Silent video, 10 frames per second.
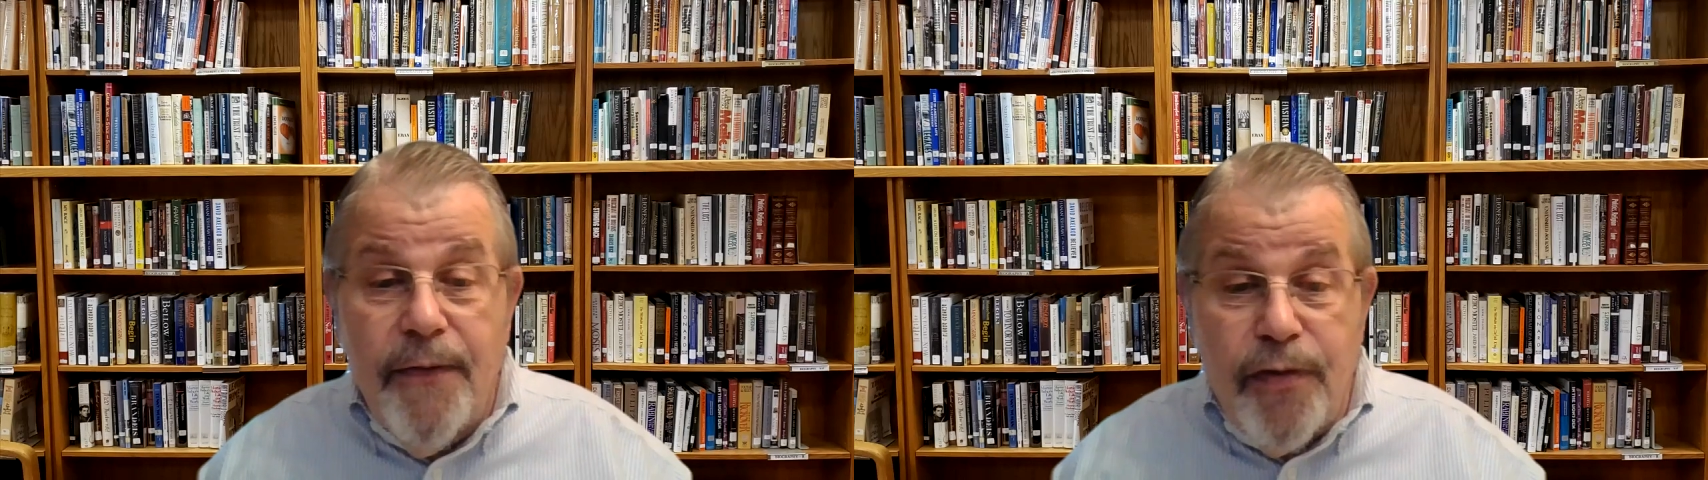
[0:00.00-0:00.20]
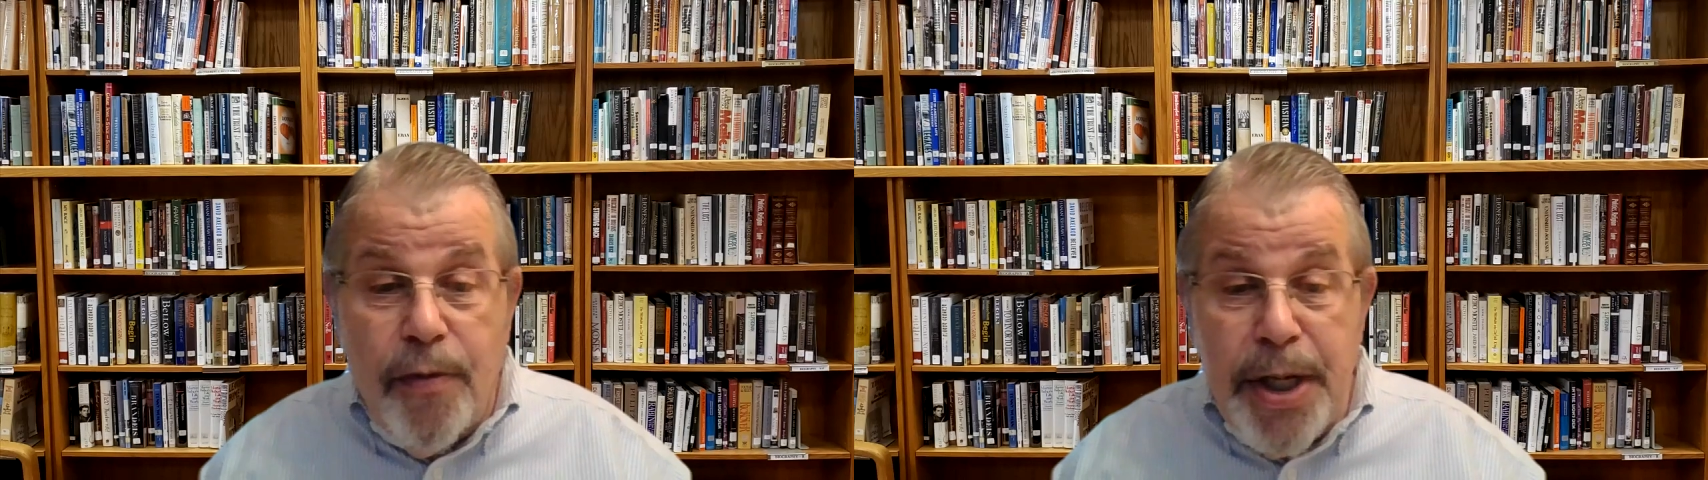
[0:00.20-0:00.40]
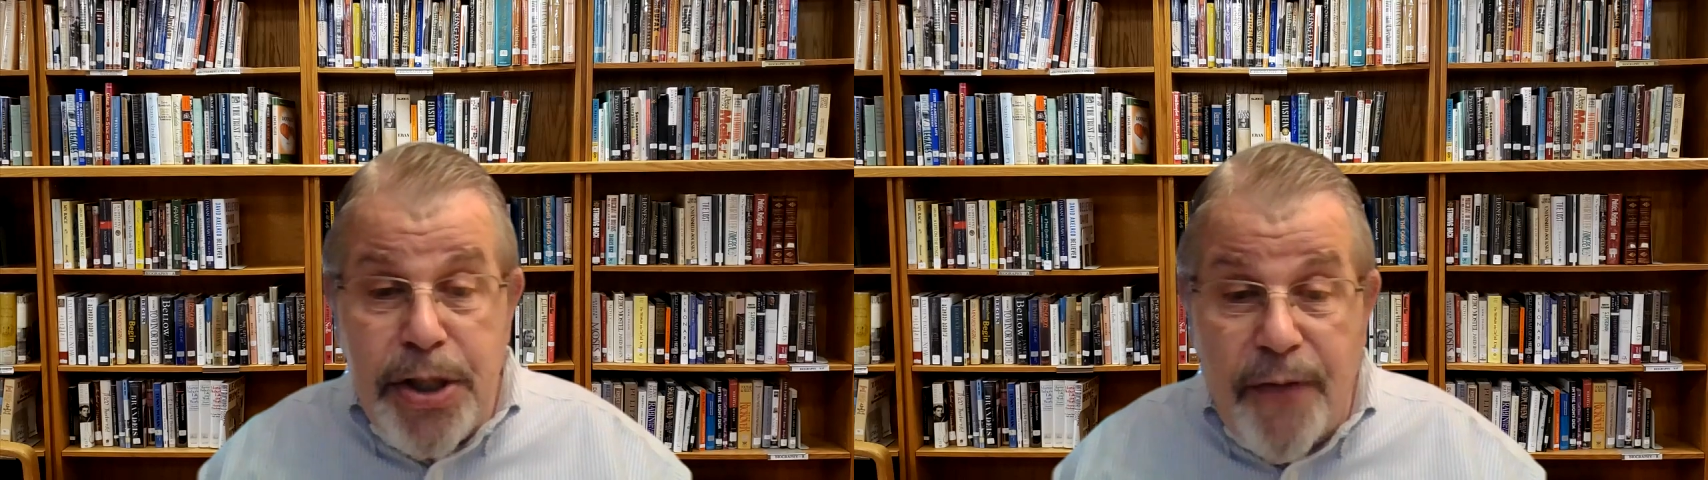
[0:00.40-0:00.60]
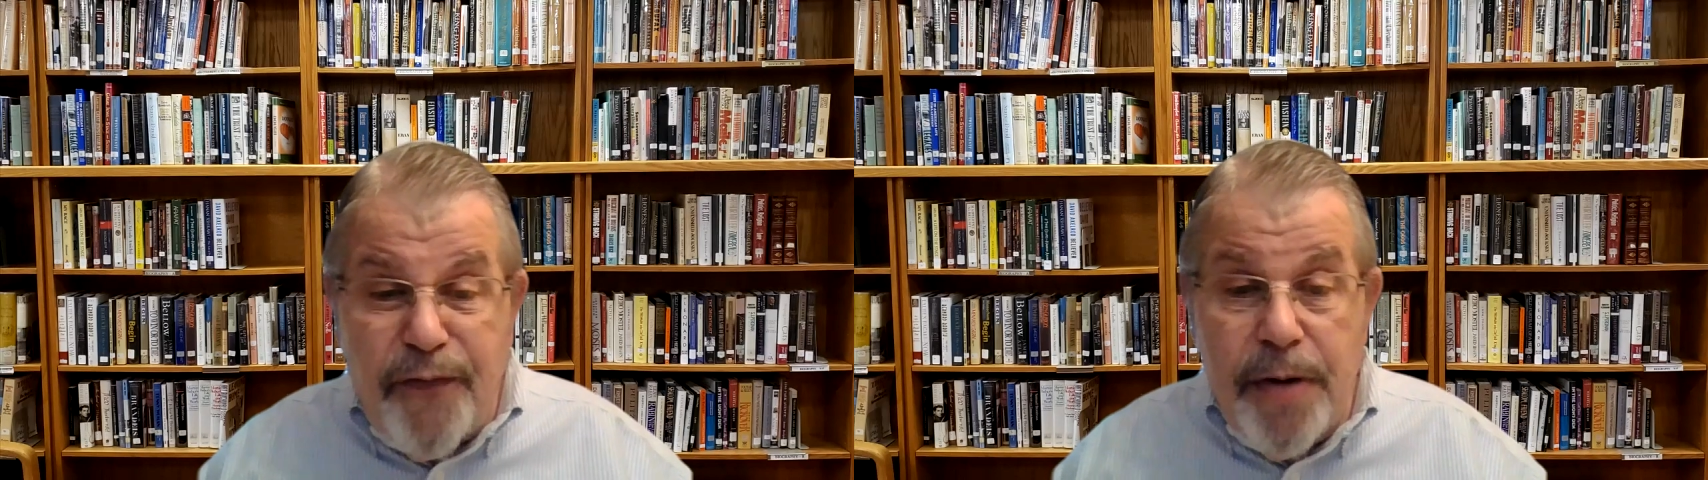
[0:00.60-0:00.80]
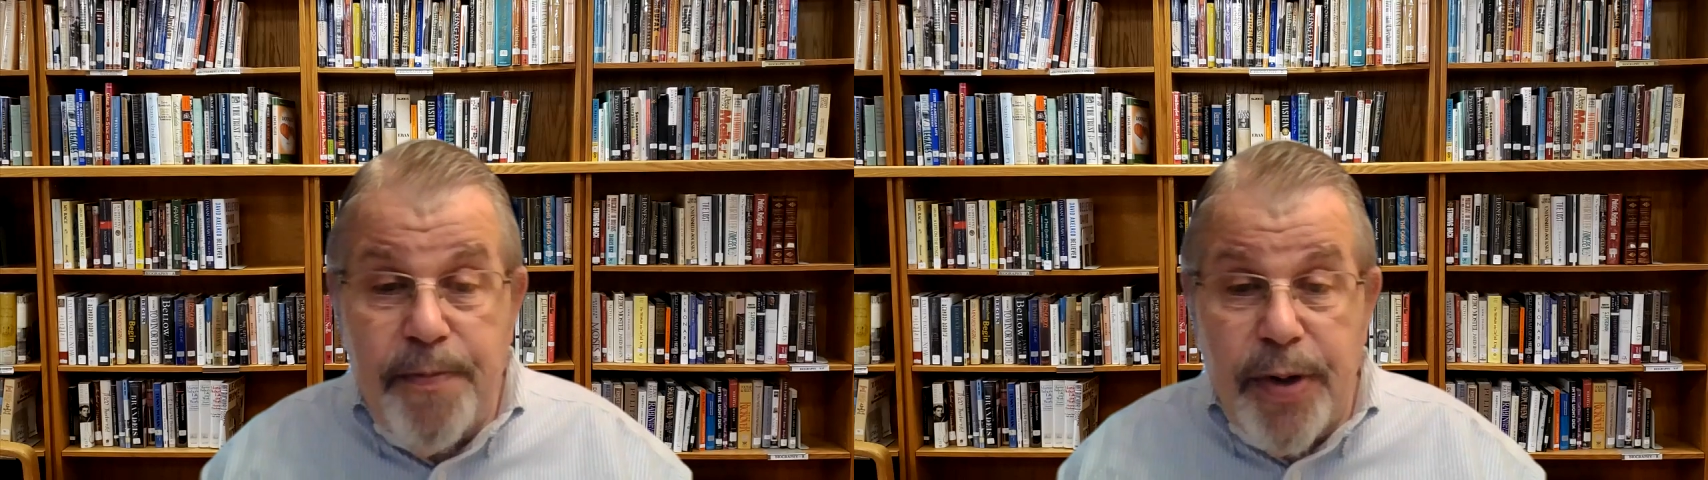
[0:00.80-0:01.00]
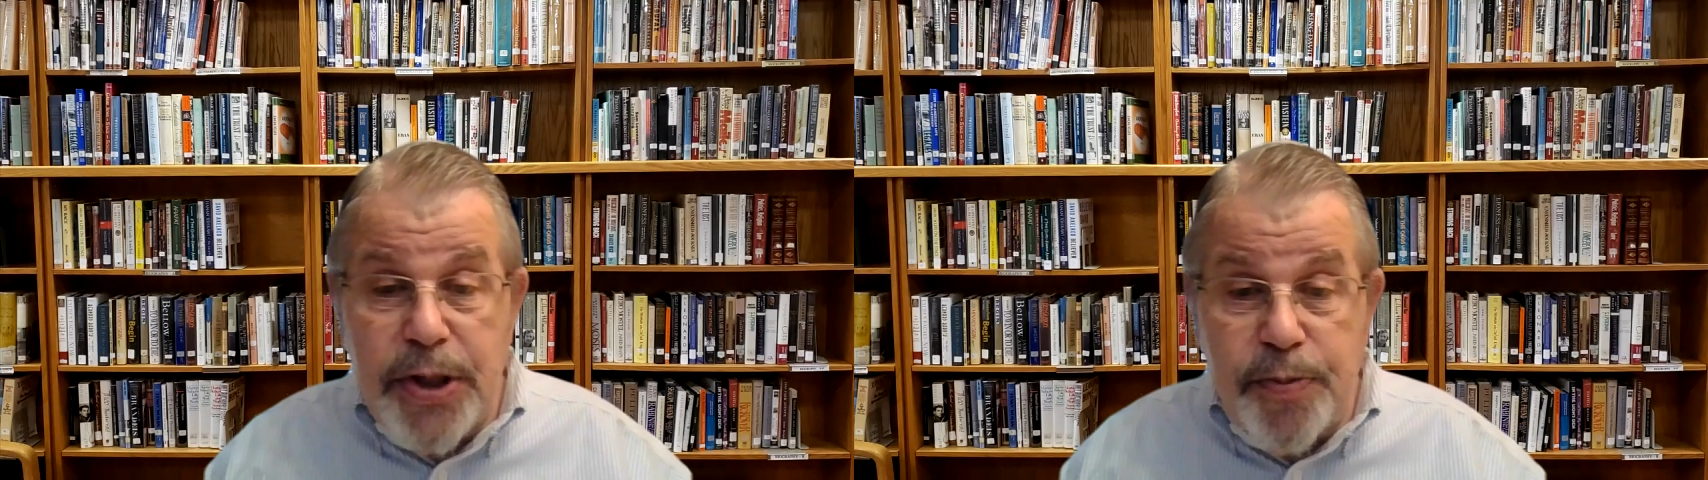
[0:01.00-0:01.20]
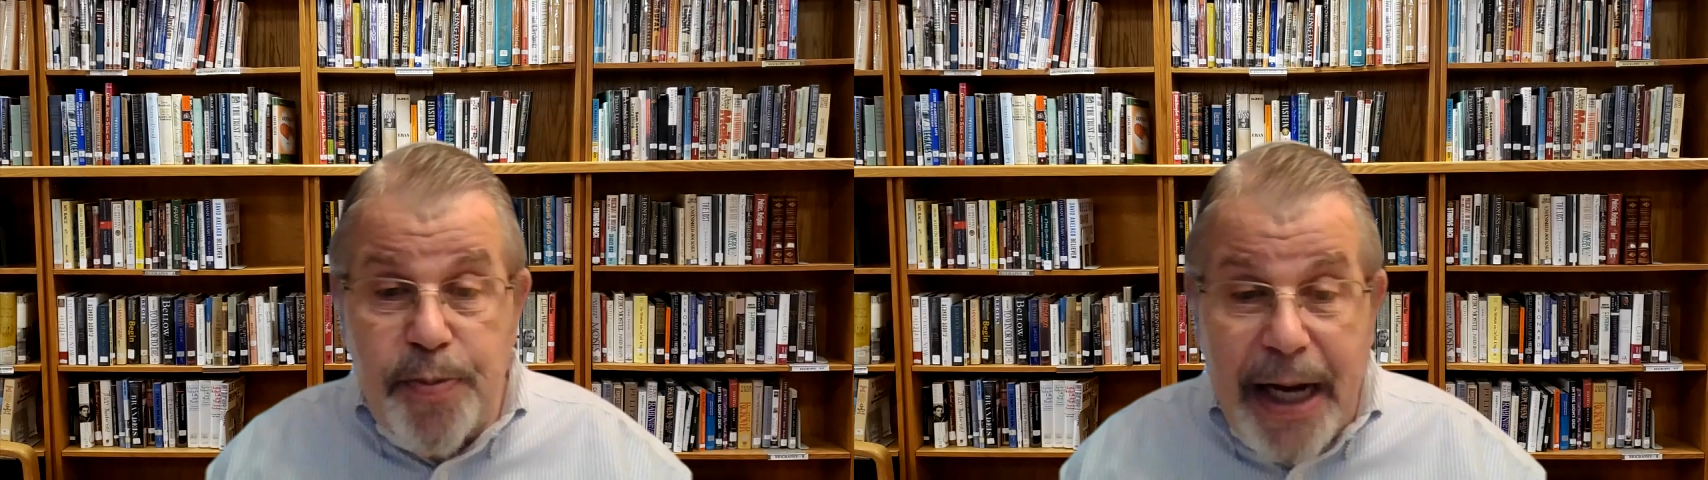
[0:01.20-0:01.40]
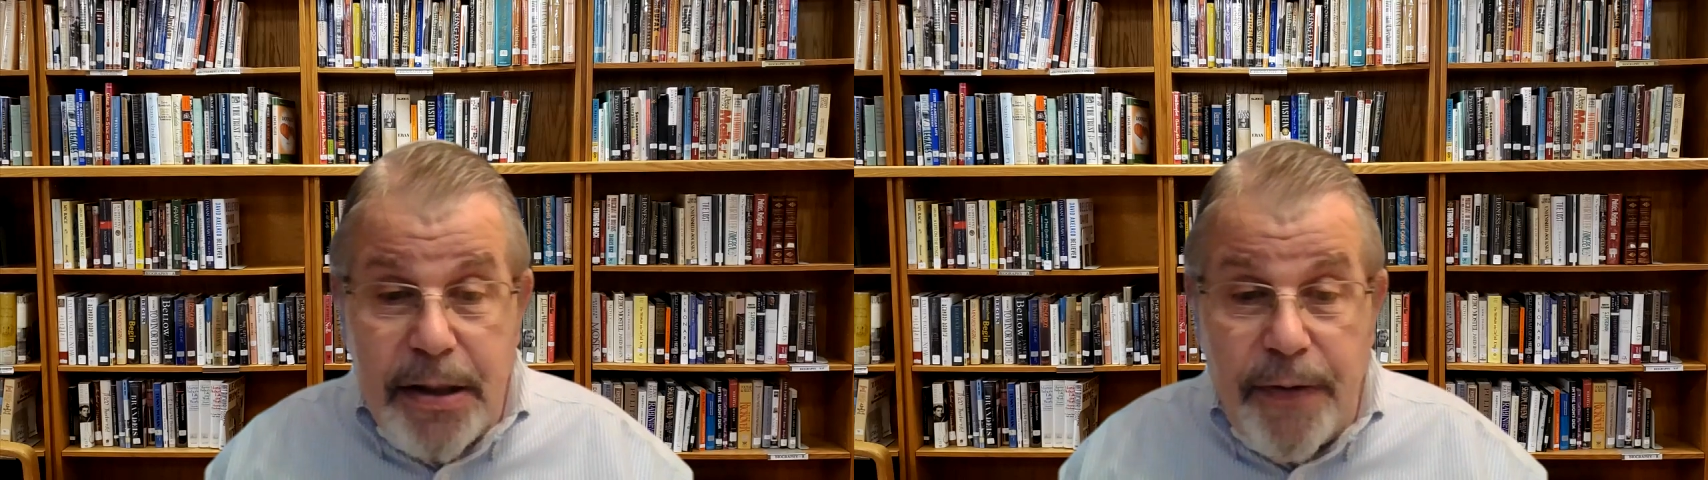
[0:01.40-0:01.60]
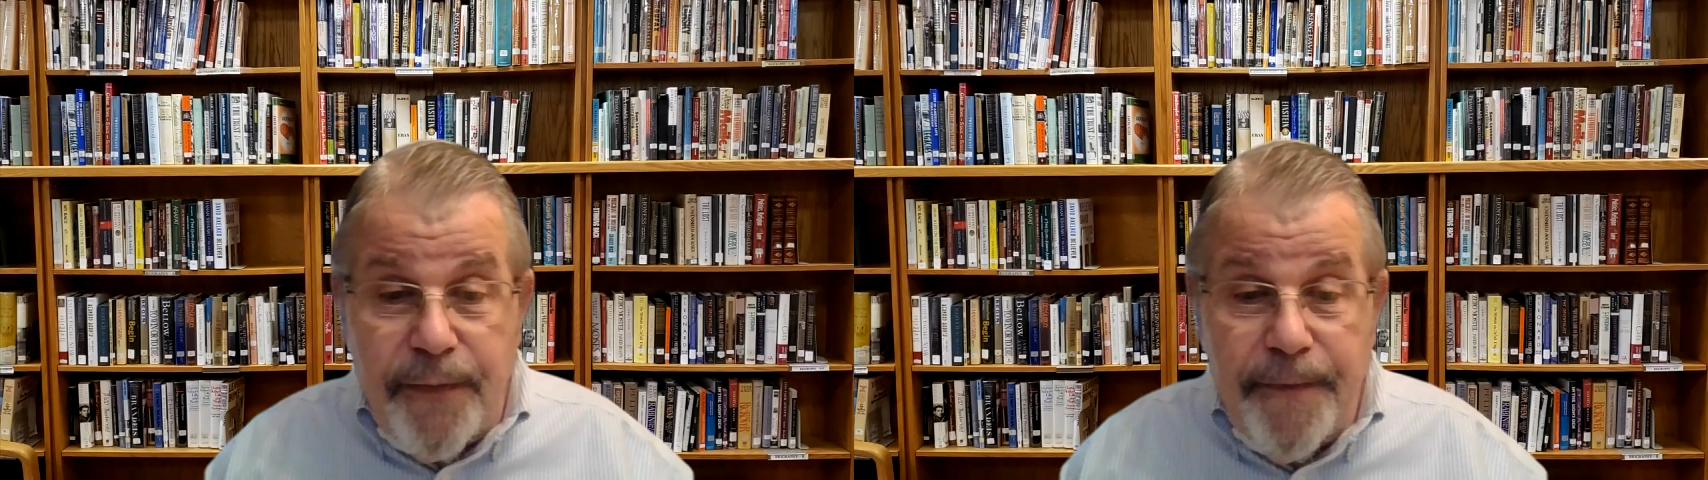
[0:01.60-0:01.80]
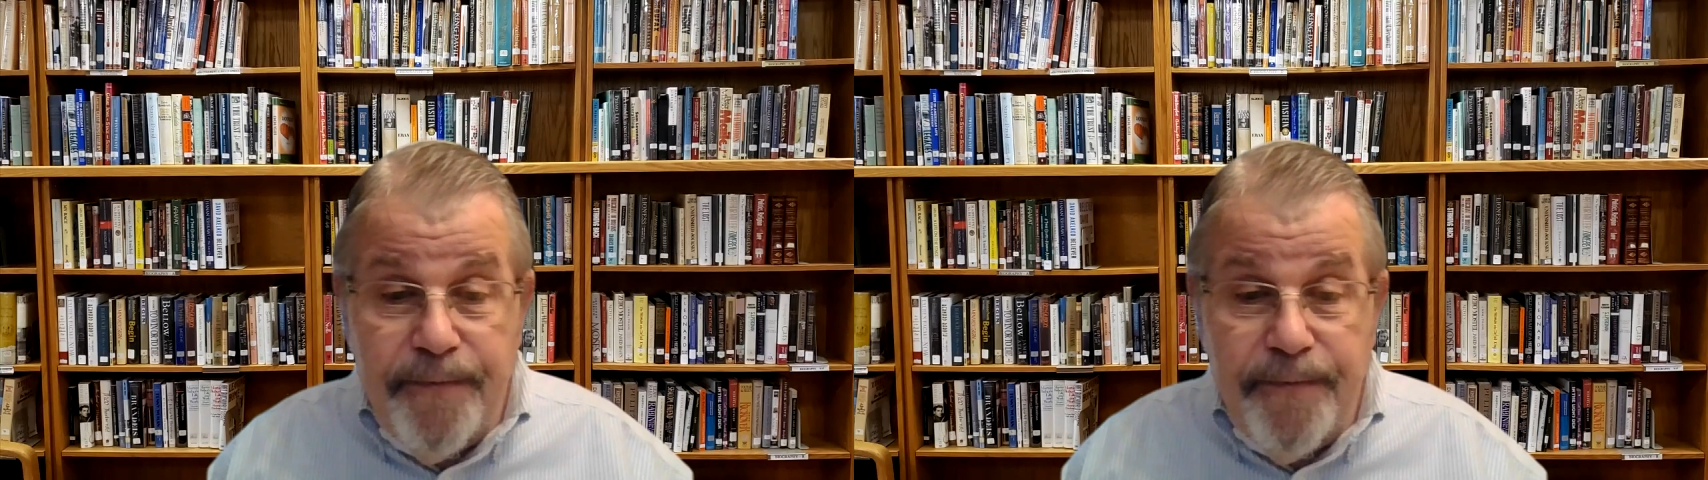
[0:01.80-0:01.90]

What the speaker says: from a different perspective.